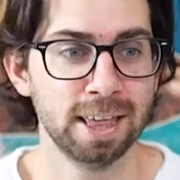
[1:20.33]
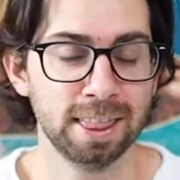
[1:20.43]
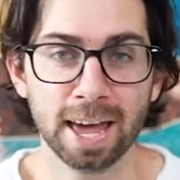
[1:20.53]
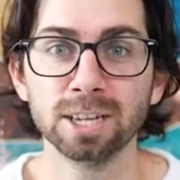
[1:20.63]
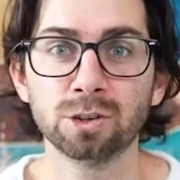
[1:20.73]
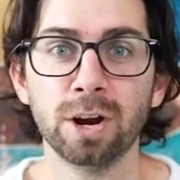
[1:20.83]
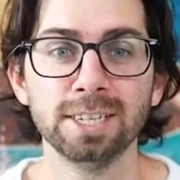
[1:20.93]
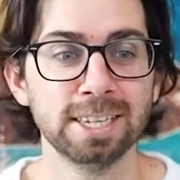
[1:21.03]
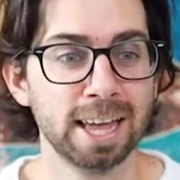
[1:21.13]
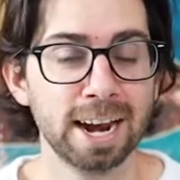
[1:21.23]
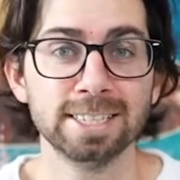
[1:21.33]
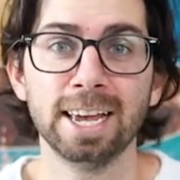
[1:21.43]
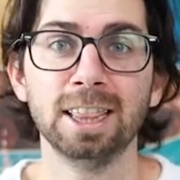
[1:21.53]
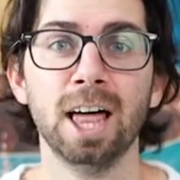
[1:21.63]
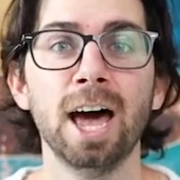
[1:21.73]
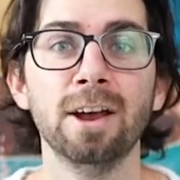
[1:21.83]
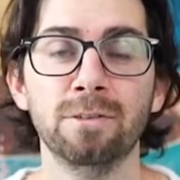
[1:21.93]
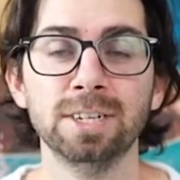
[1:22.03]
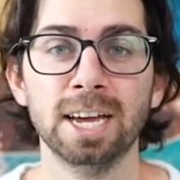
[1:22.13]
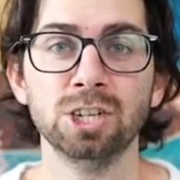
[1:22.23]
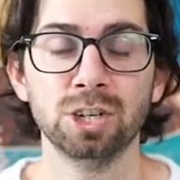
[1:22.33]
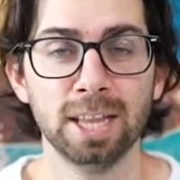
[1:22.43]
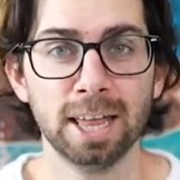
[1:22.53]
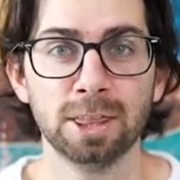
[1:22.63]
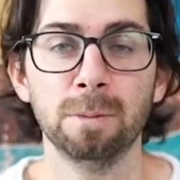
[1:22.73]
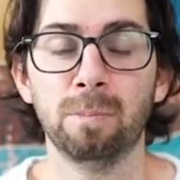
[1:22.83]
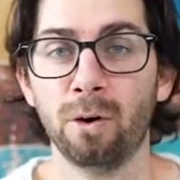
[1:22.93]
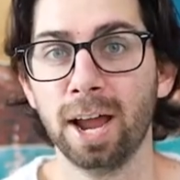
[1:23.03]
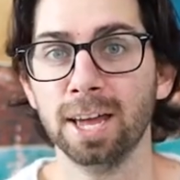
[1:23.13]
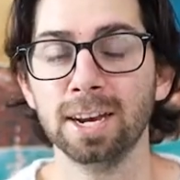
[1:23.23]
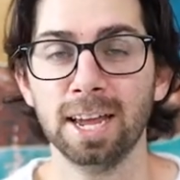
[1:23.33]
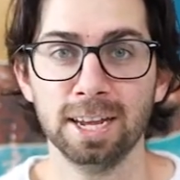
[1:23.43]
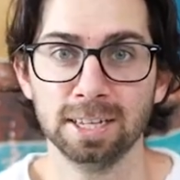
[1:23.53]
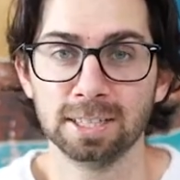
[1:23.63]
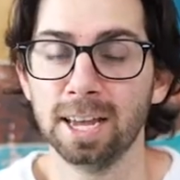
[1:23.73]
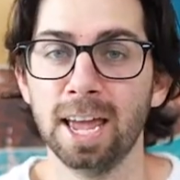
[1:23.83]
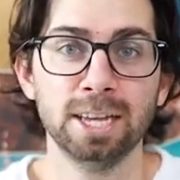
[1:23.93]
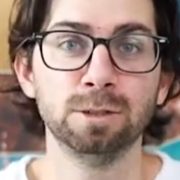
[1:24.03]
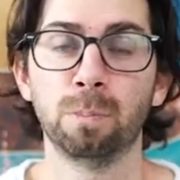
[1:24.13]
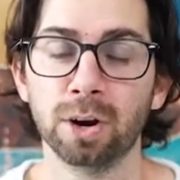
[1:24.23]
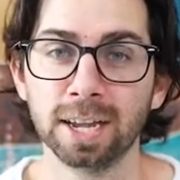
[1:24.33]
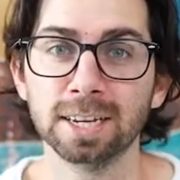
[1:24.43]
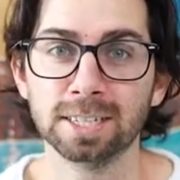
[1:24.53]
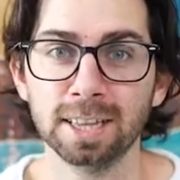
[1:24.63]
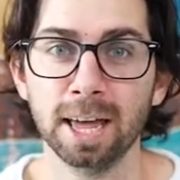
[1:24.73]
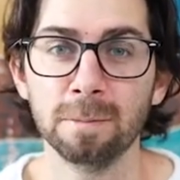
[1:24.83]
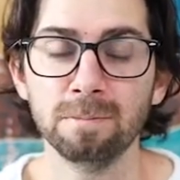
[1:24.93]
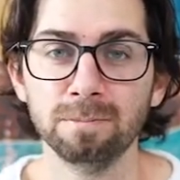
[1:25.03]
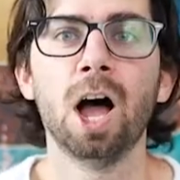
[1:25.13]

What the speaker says: That is crazy. That is a lot of attention that the brand is bringing to them.